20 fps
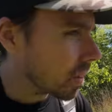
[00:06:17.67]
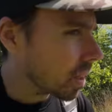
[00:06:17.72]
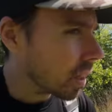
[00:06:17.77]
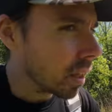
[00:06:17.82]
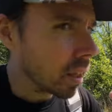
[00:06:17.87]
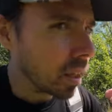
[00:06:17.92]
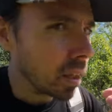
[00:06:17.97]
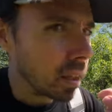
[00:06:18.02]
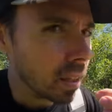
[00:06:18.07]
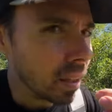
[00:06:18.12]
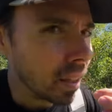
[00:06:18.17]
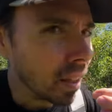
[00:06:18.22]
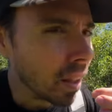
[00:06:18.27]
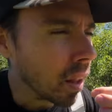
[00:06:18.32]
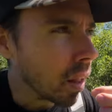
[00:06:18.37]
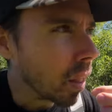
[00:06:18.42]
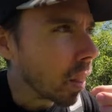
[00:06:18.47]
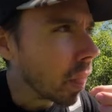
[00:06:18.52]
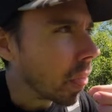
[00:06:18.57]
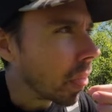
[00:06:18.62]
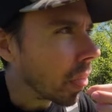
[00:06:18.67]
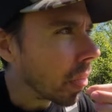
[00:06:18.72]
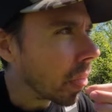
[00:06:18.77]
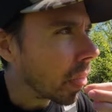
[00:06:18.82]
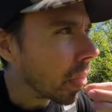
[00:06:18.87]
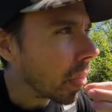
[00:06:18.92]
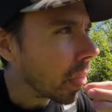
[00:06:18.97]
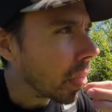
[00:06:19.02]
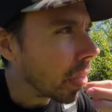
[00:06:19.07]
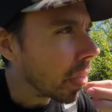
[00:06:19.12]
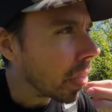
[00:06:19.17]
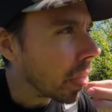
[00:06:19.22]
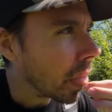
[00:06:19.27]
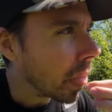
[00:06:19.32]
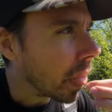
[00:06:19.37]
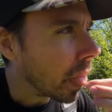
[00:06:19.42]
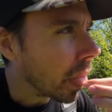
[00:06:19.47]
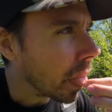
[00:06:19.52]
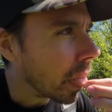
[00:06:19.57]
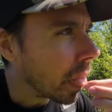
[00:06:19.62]
not burning
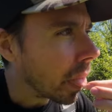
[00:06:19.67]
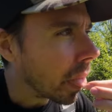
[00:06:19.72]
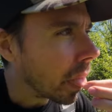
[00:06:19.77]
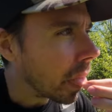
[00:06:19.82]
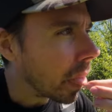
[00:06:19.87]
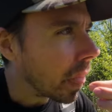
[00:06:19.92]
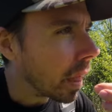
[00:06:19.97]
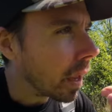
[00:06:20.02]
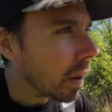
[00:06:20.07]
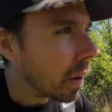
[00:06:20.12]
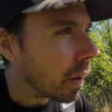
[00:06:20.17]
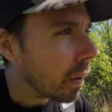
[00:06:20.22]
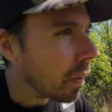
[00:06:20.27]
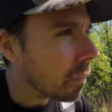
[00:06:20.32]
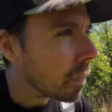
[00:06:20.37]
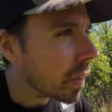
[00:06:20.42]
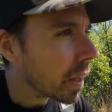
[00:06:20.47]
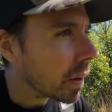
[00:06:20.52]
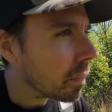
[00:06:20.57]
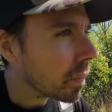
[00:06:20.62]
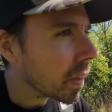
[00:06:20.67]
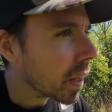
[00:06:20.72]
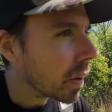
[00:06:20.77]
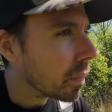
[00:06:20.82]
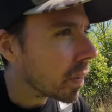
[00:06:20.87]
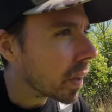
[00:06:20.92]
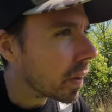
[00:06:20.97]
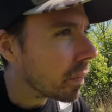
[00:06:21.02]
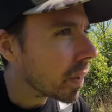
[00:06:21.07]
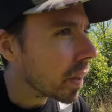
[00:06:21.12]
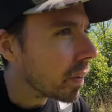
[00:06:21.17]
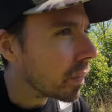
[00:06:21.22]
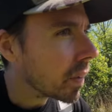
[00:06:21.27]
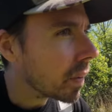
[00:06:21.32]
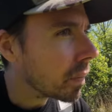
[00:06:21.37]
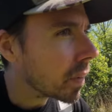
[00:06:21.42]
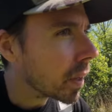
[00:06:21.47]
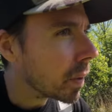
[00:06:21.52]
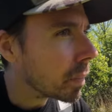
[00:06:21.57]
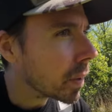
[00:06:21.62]
little taste on the tongue. I was
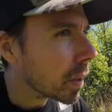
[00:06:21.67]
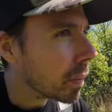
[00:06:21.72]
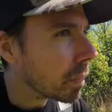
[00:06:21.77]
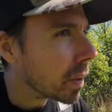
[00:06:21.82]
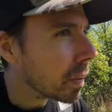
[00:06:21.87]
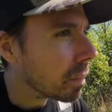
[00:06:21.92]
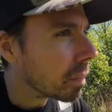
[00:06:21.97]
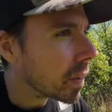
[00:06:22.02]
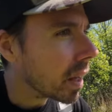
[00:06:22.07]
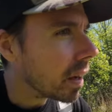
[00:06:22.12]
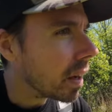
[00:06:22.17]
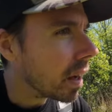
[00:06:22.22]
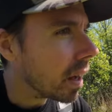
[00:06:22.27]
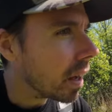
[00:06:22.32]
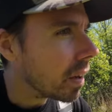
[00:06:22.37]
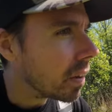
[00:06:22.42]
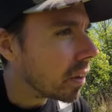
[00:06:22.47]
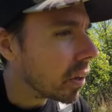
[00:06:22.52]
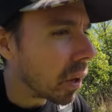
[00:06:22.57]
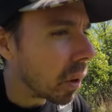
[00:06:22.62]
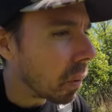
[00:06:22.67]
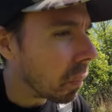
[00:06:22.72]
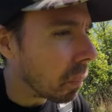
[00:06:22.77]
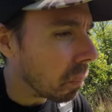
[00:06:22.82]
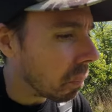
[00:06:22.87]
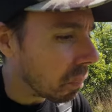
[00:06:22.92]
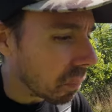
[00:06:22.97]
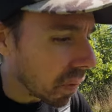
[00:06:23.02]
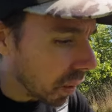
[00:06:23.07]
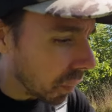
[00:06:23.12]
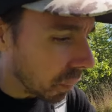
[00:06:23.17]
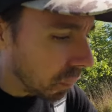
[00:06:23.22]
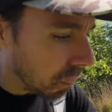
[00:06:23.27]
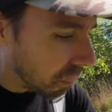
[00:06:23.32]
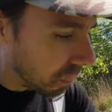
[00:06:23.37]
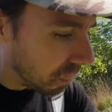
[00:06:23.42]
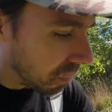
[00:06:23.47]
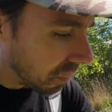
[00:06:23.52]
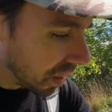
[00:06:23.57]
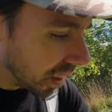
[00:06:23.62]
like, that's gross. It was
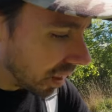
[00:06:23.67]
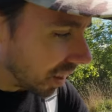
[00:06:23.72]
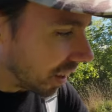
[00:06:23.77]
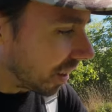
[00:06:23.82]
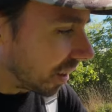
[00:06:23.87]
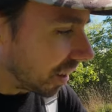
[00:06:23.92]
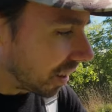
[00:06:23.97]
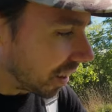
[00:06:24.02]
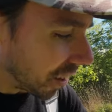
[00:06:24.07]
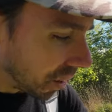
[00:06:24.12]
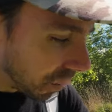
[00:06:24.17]
astringent and